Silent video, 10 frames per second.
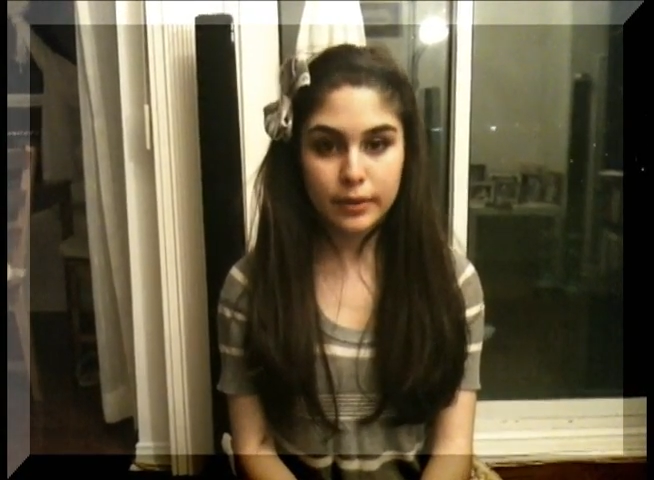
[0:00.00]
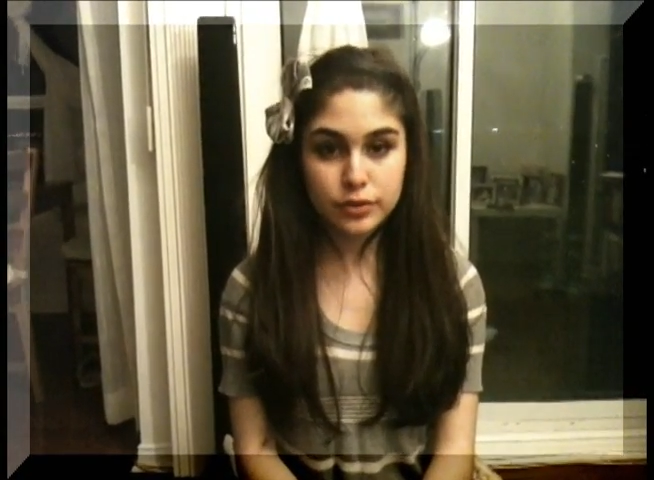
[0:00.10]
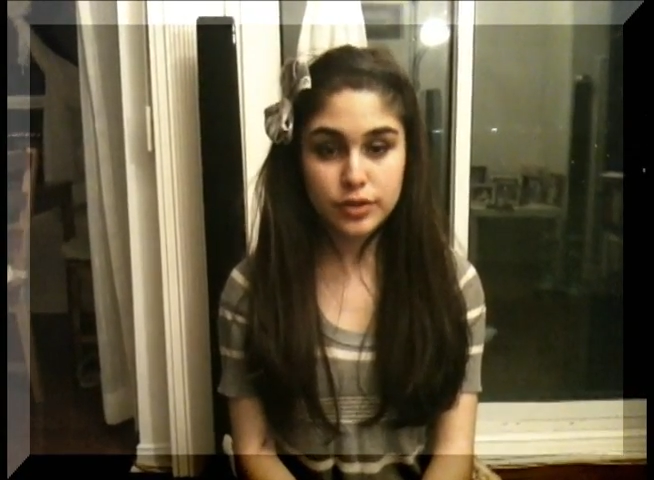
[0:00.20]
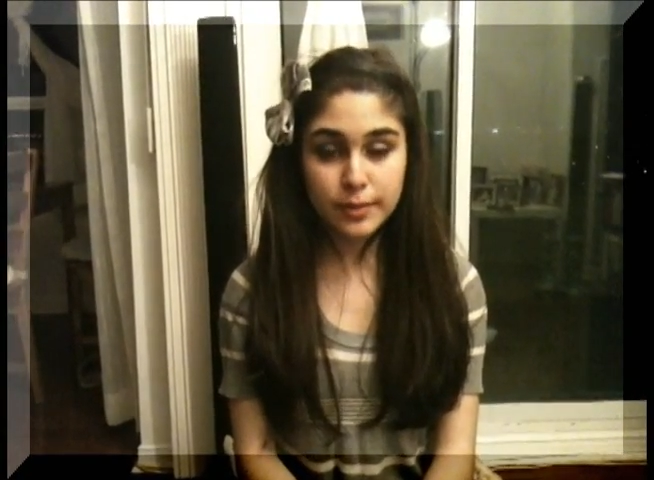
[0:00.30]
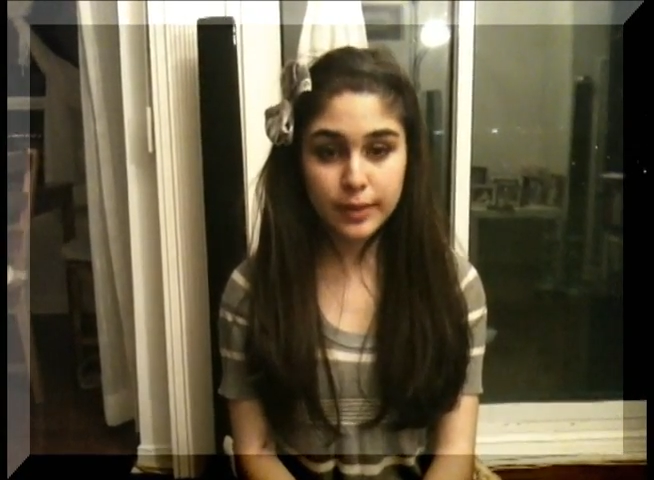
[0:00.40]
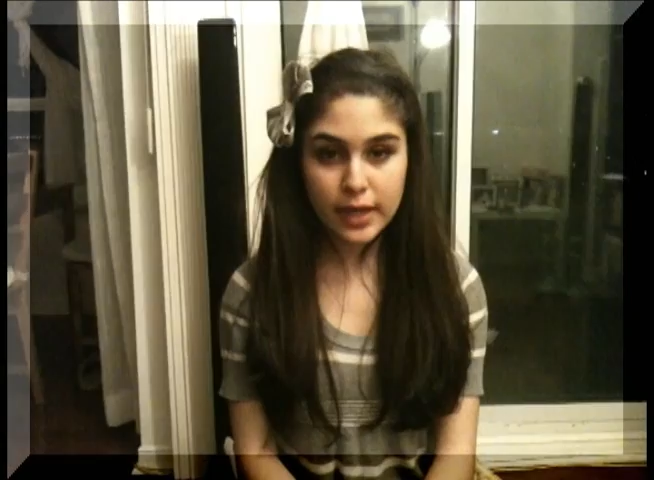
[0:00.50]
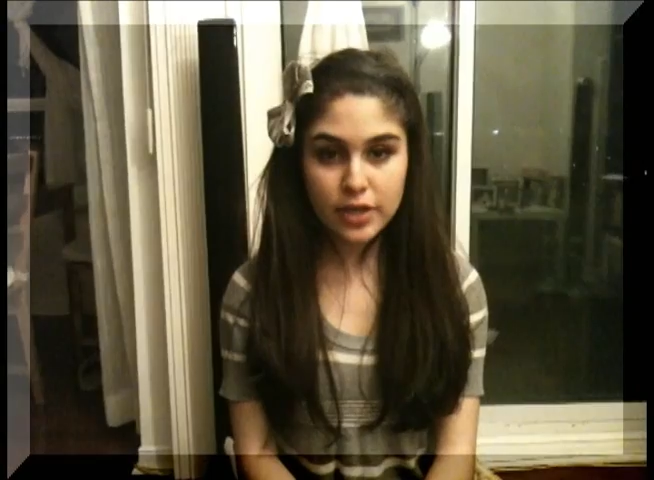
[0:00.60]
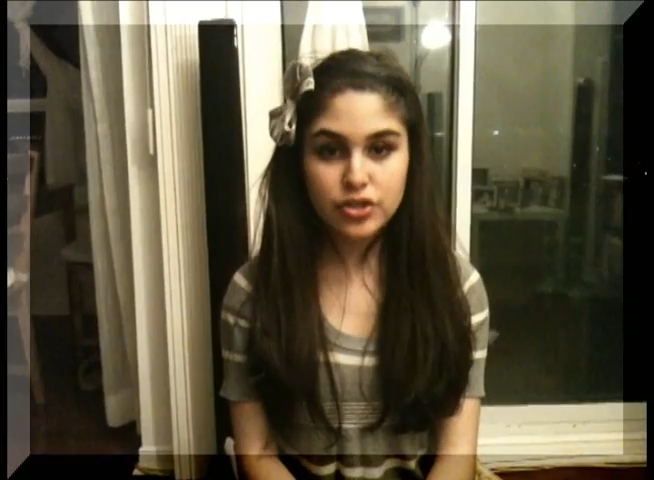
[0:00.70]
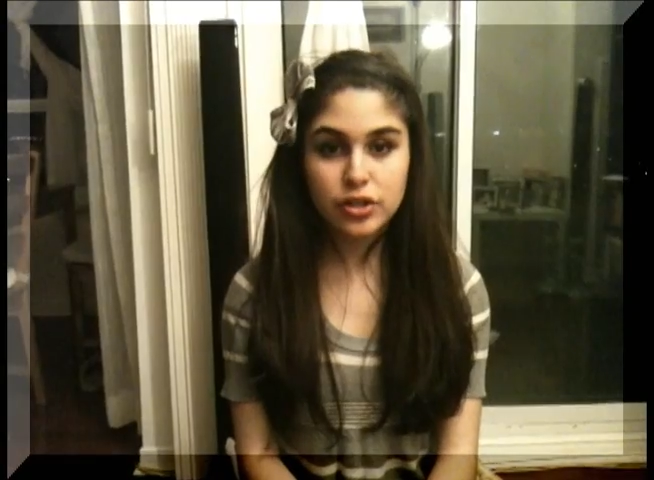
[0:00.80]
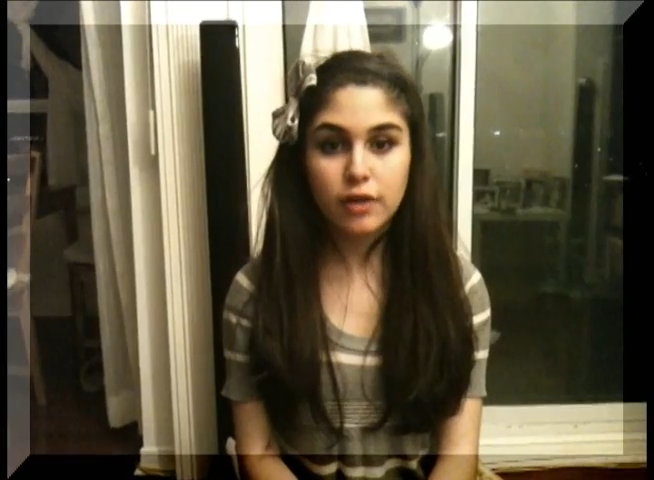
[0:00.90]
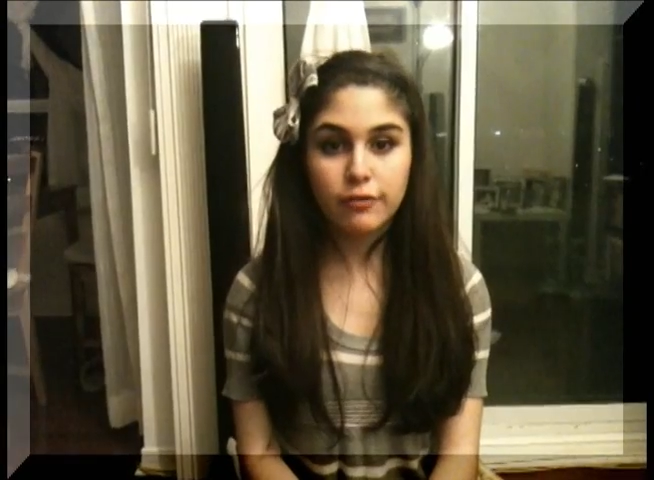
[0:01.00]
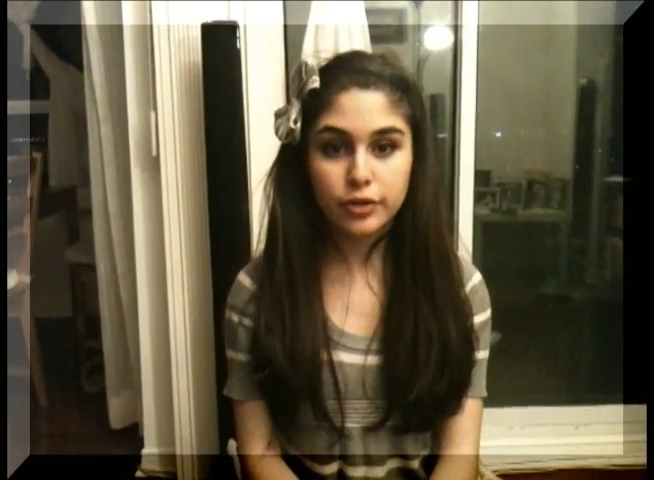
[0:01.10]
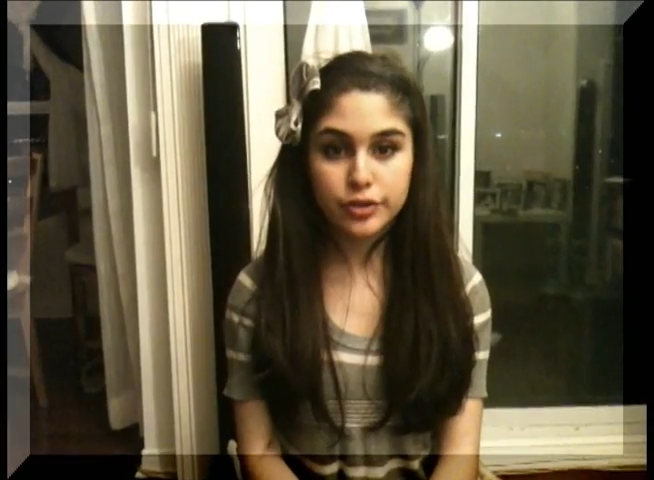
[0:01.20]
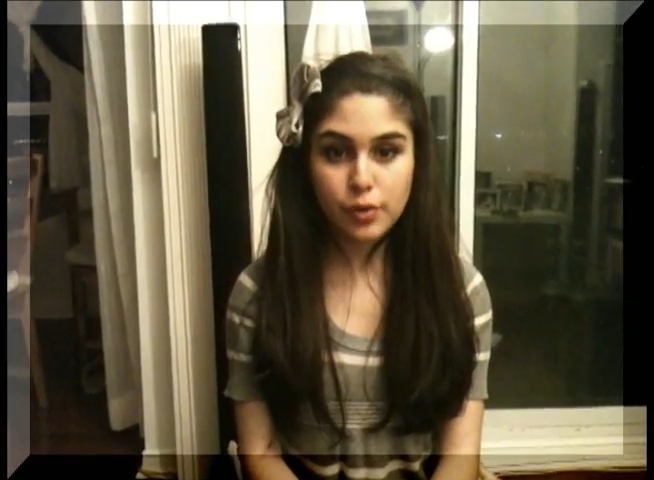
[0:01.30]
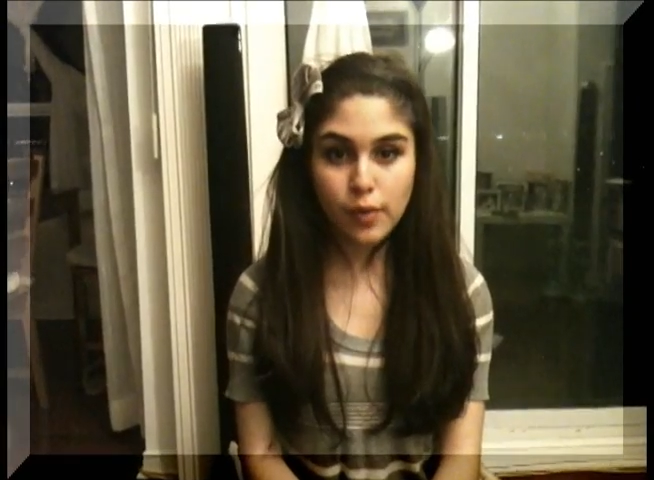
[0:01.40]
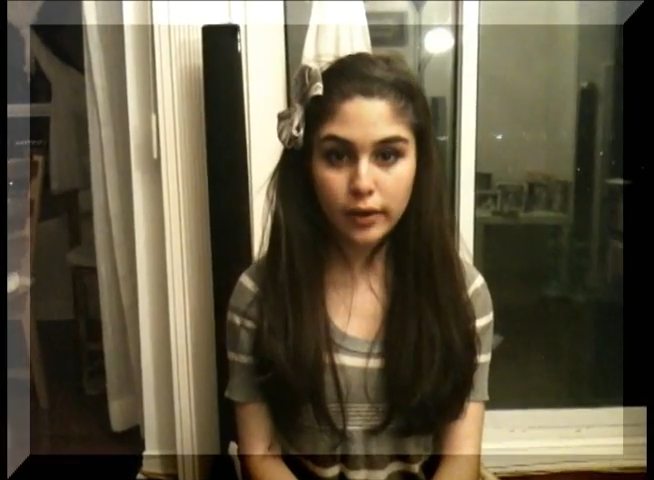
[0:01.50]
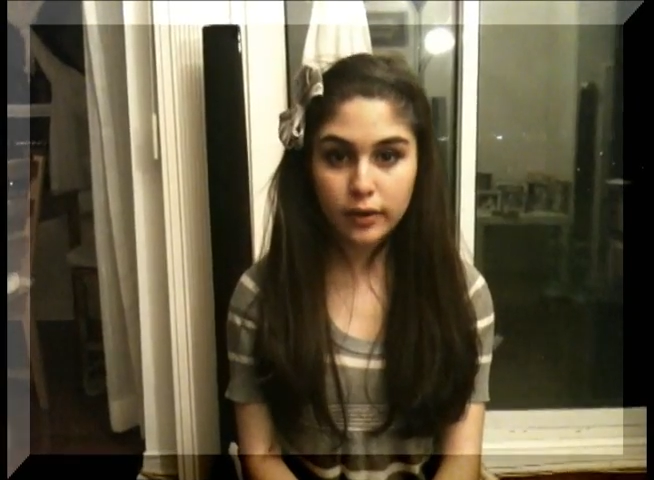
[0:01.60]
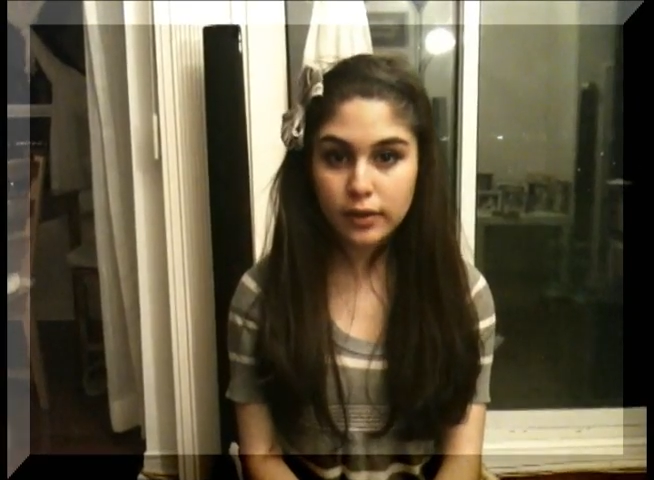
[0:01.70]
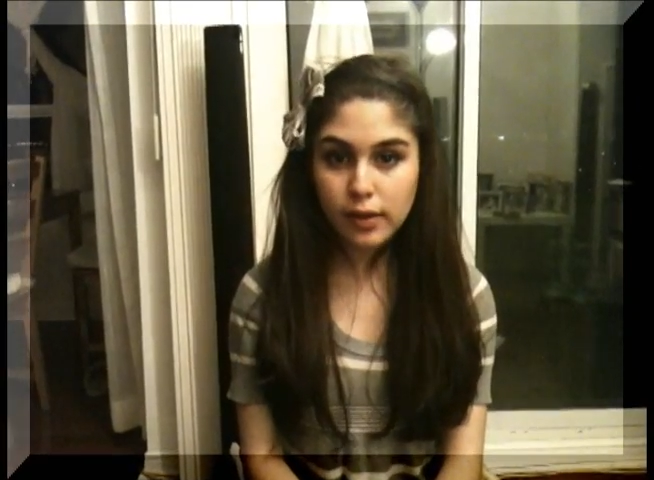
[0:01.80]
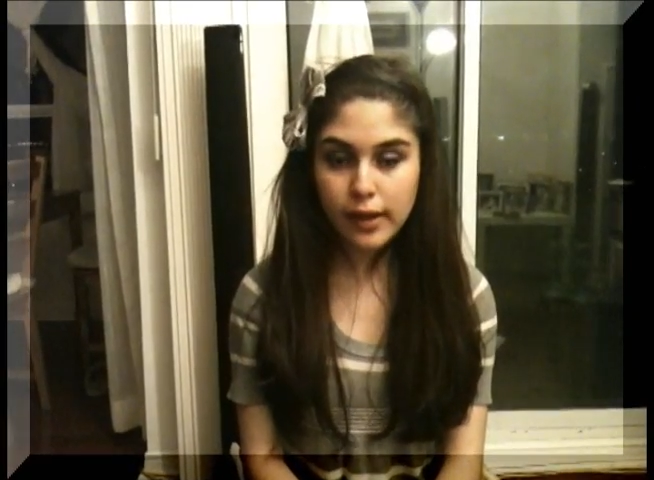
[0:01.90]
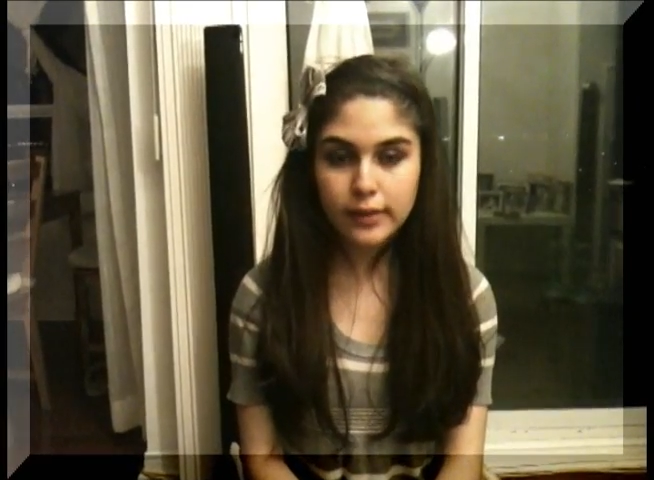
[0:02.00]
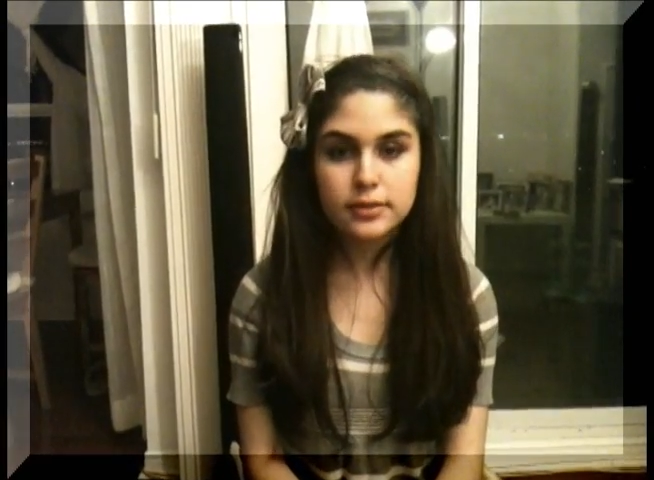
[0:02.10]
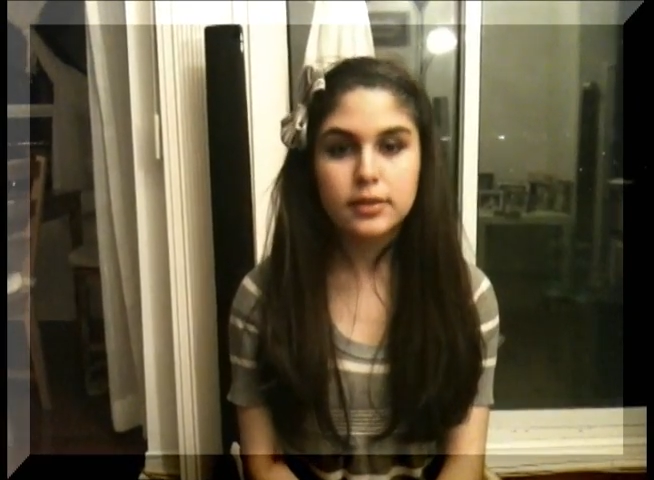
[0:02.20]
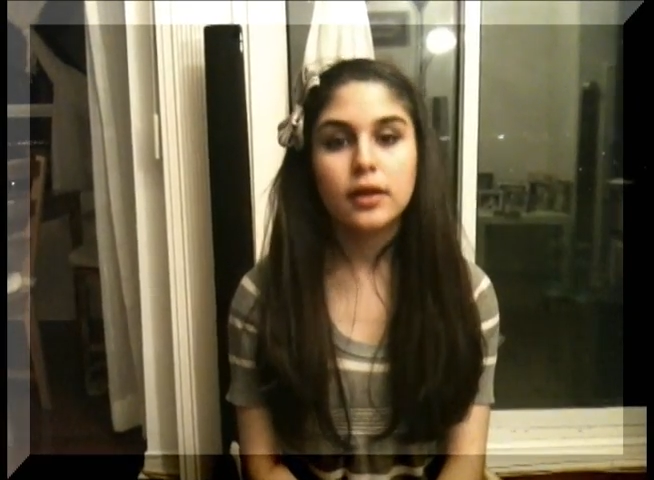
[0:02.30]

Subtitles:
to the application of ultraviolet light